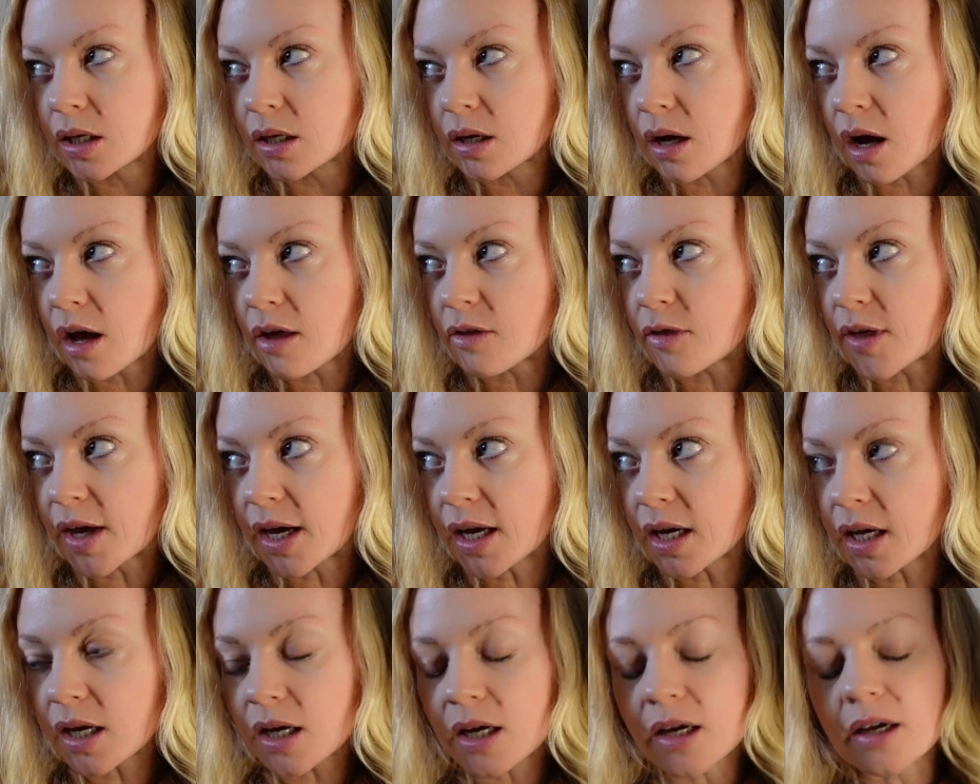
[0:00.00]
I
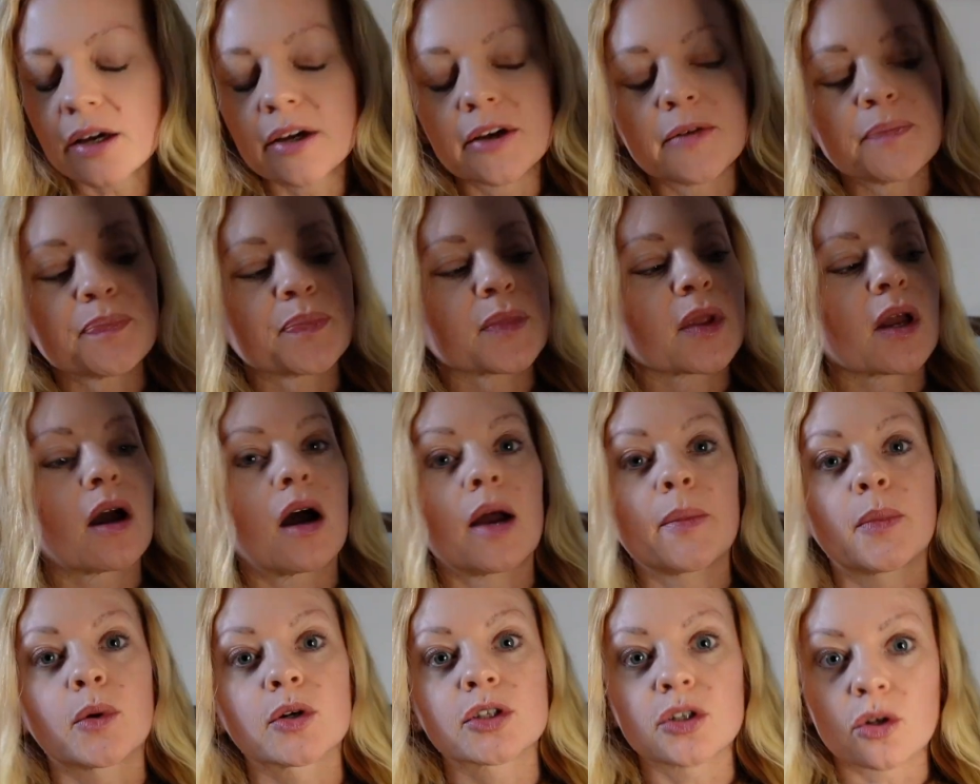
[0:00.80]
think.
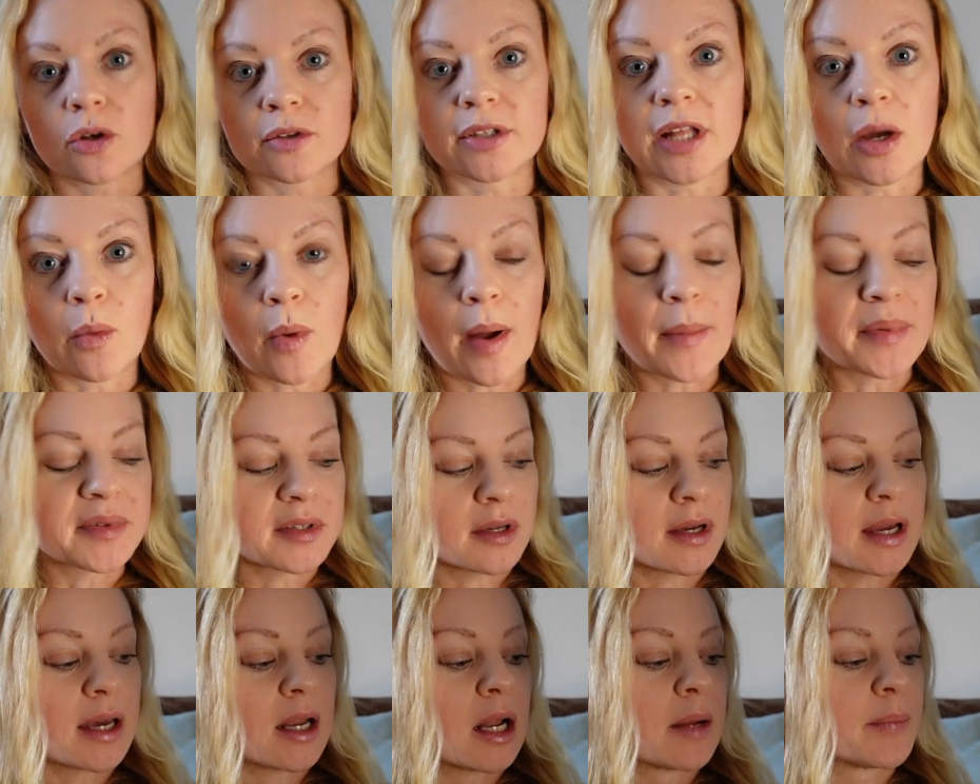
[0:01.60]
I bought it on their
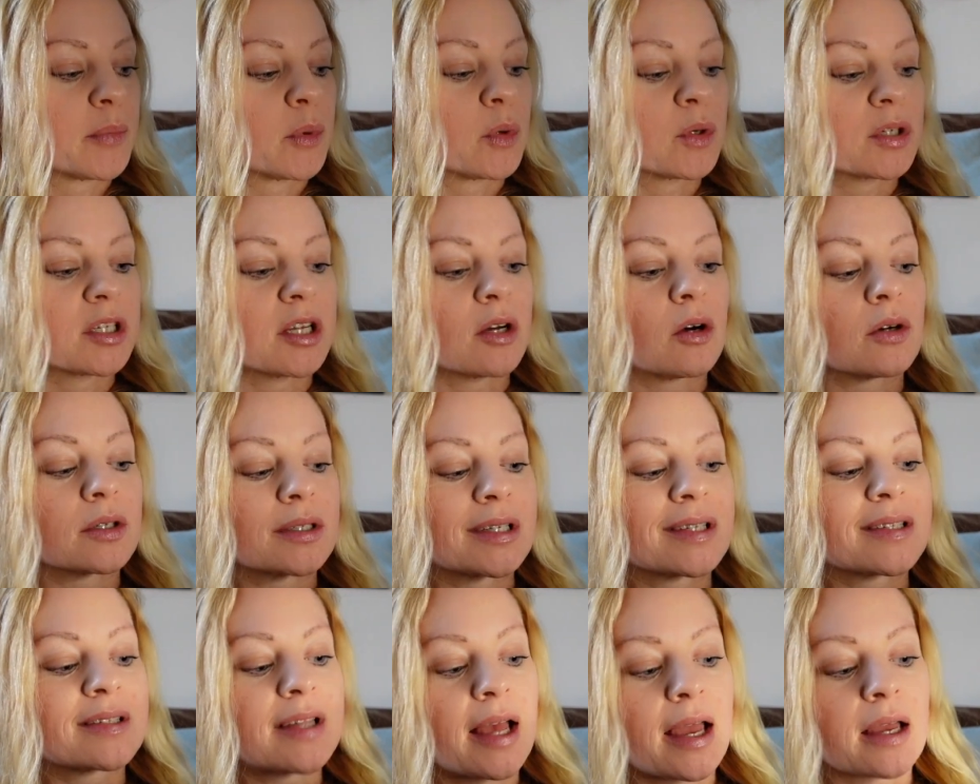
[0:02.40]
website, and I bought it on
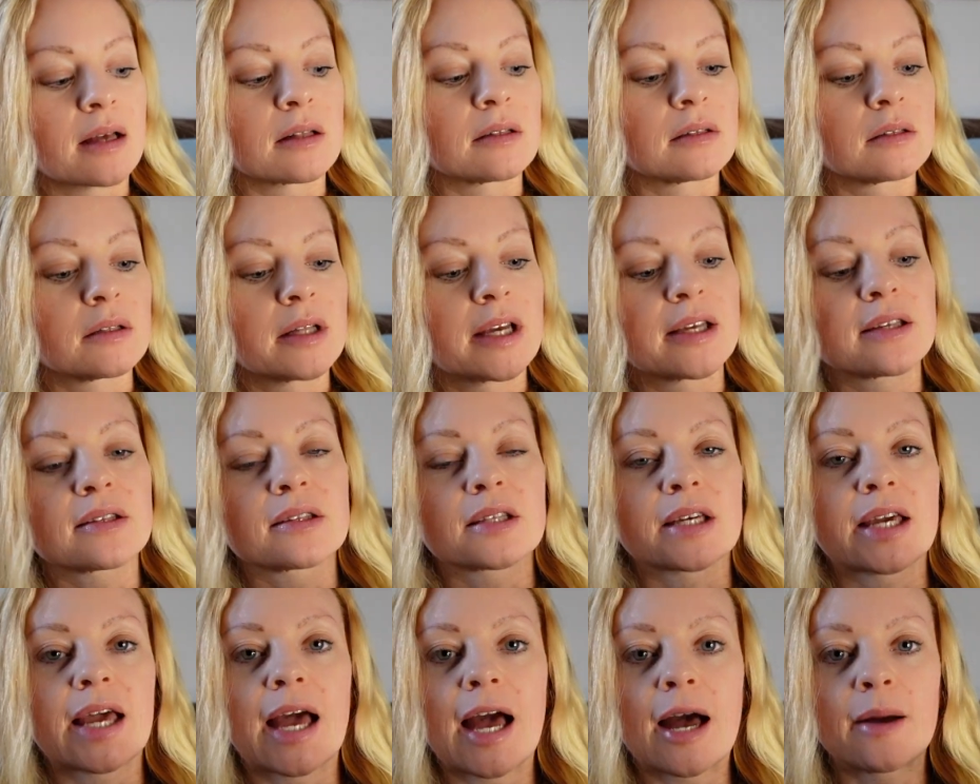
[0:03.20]
sale. It's
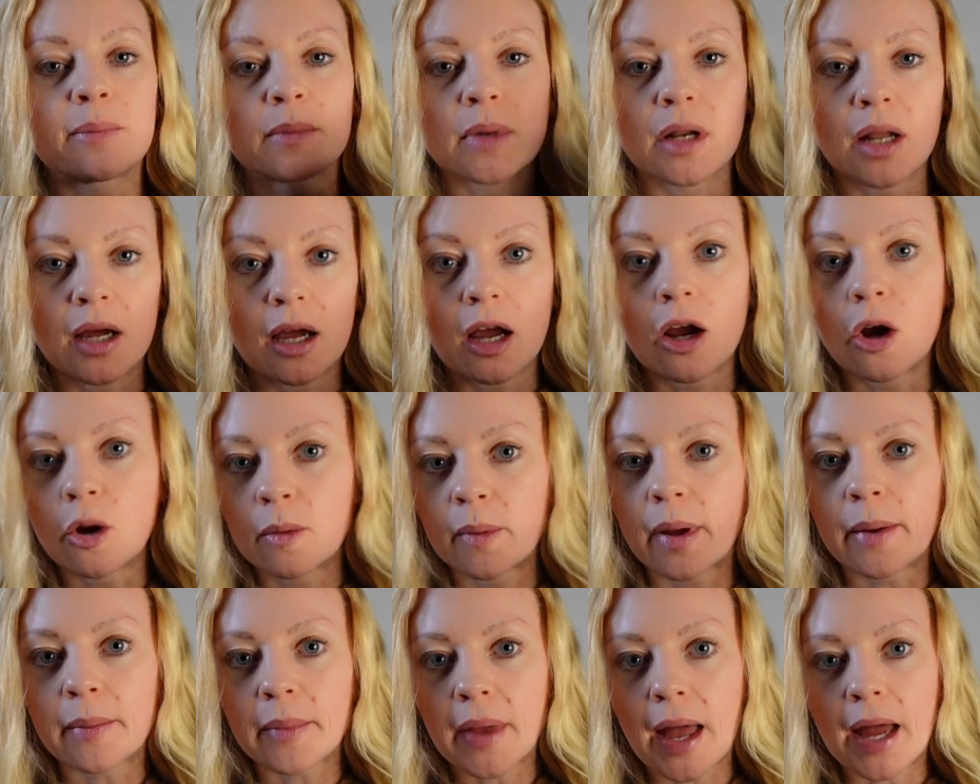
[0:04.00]
the
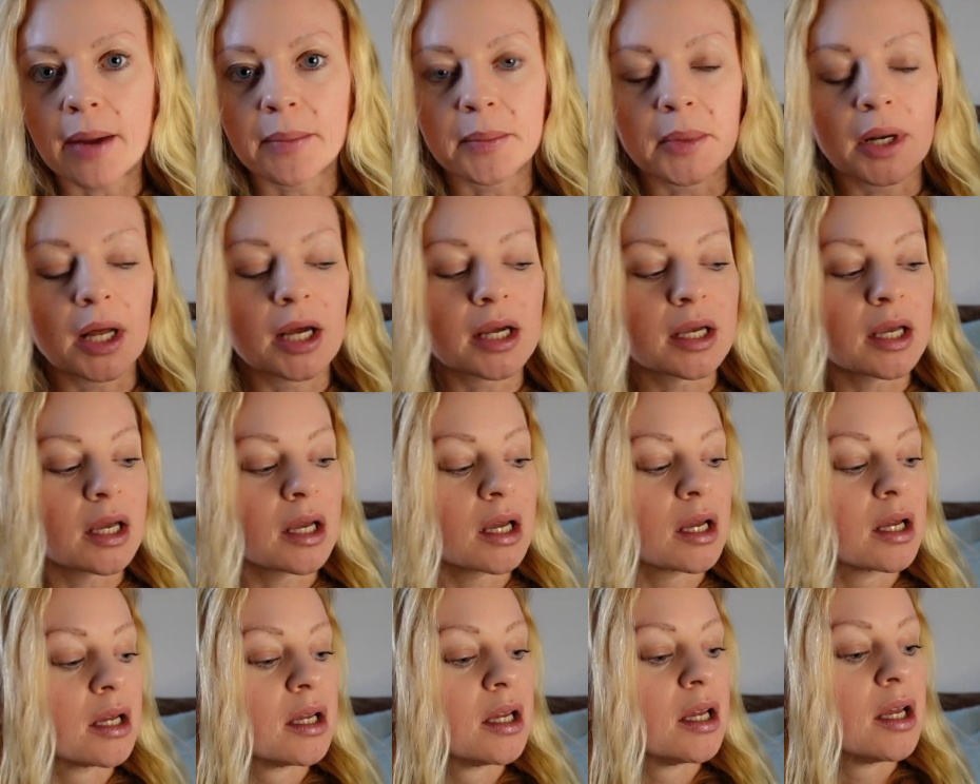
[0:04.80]
OMM Cam
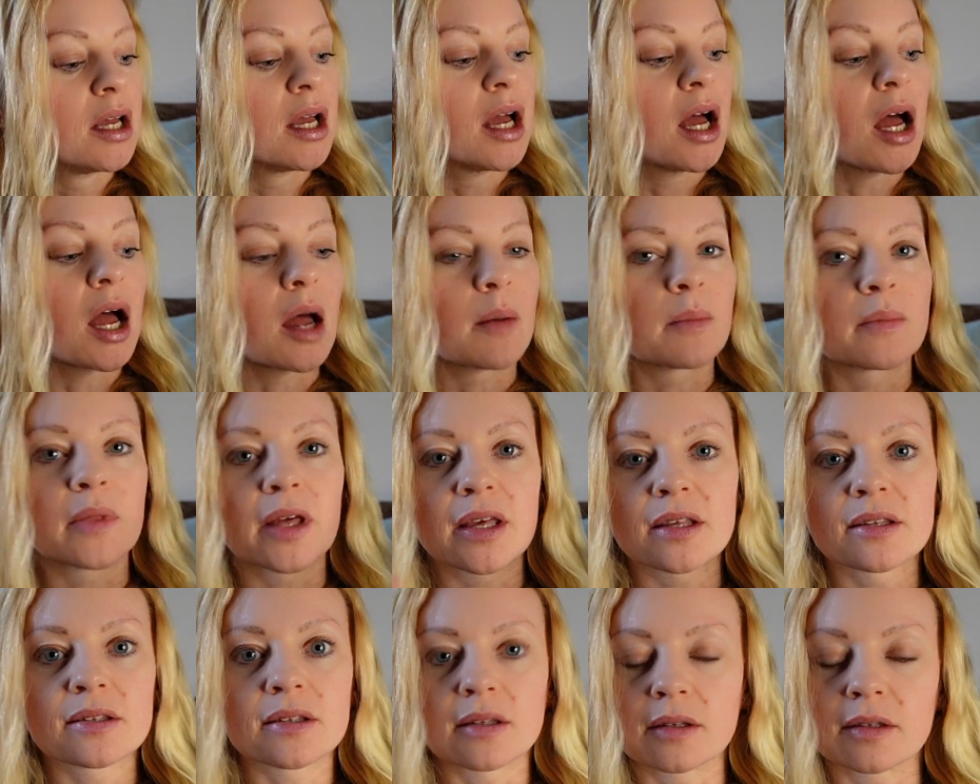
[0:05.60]
Leica. They
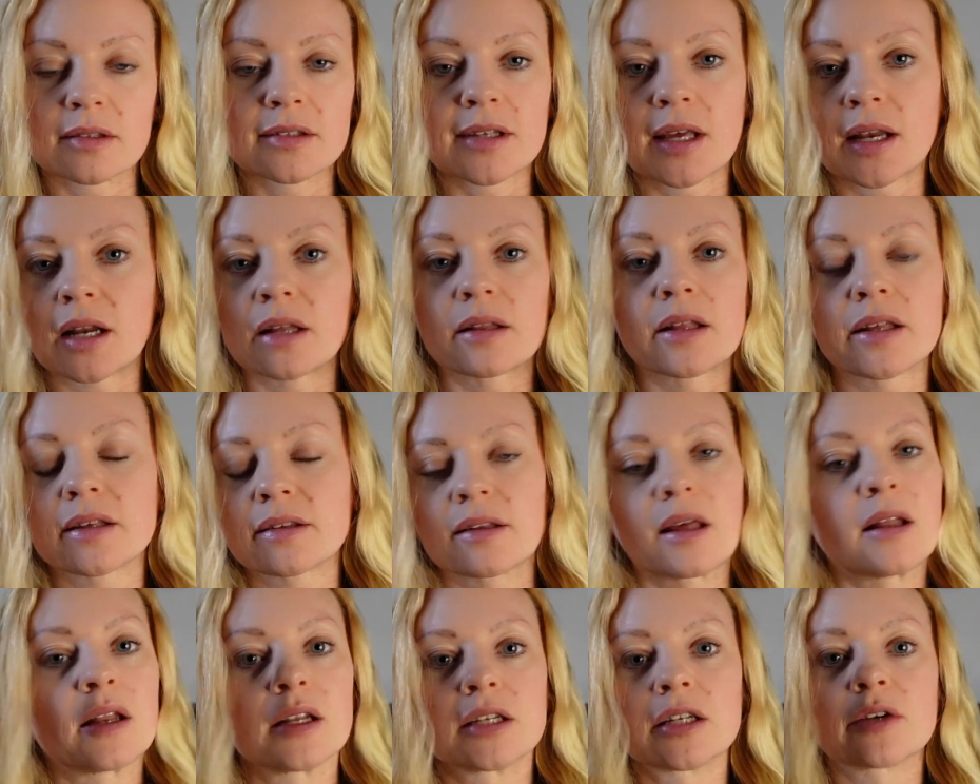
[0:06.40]
still sell it. They
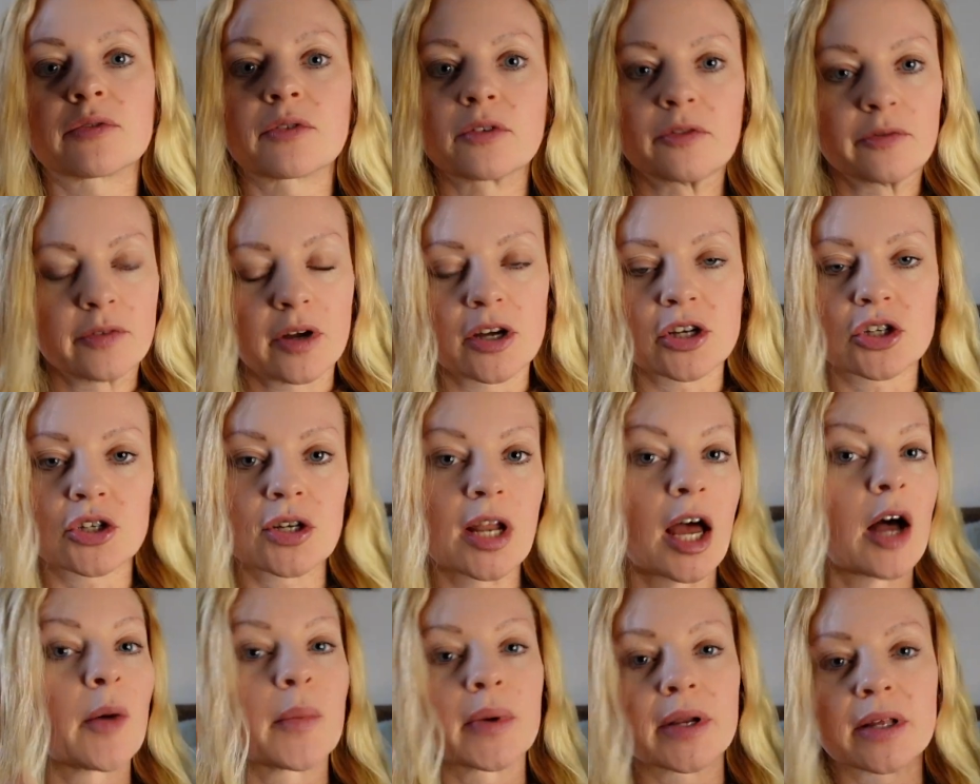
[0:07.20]
sell a different version
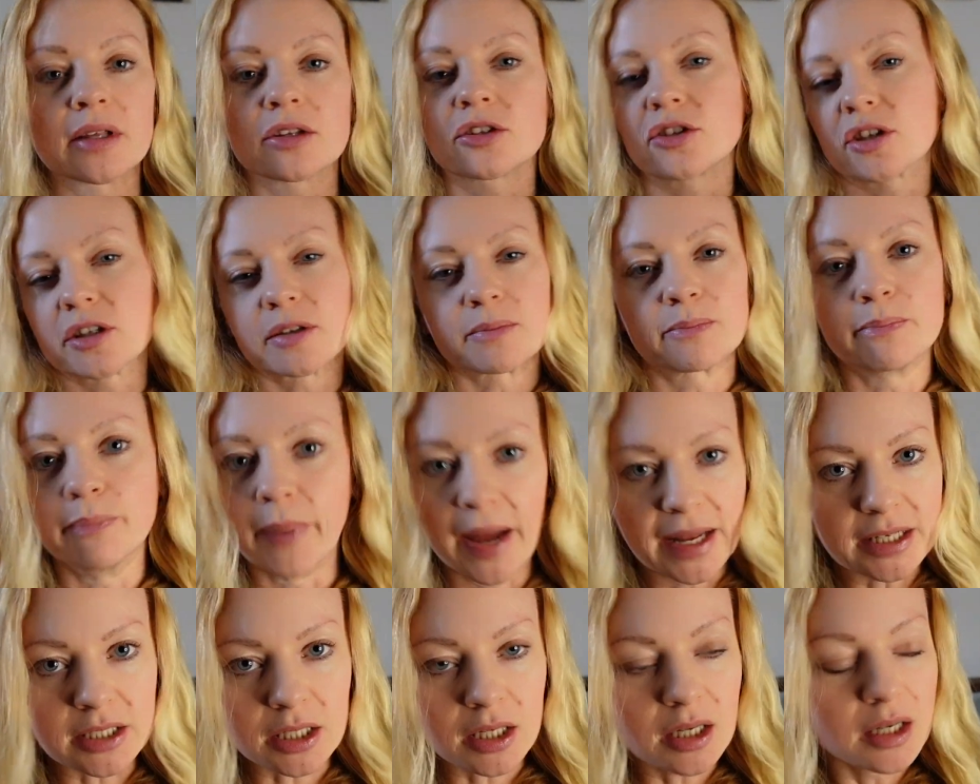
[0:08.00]
now, but it's just
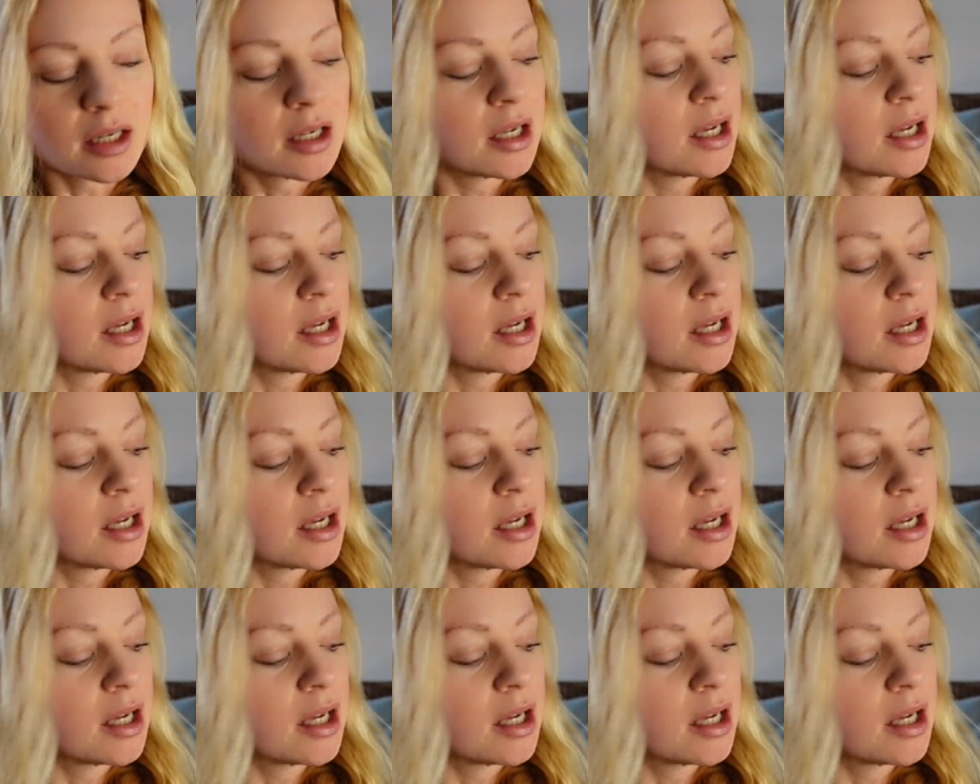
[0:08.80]
better.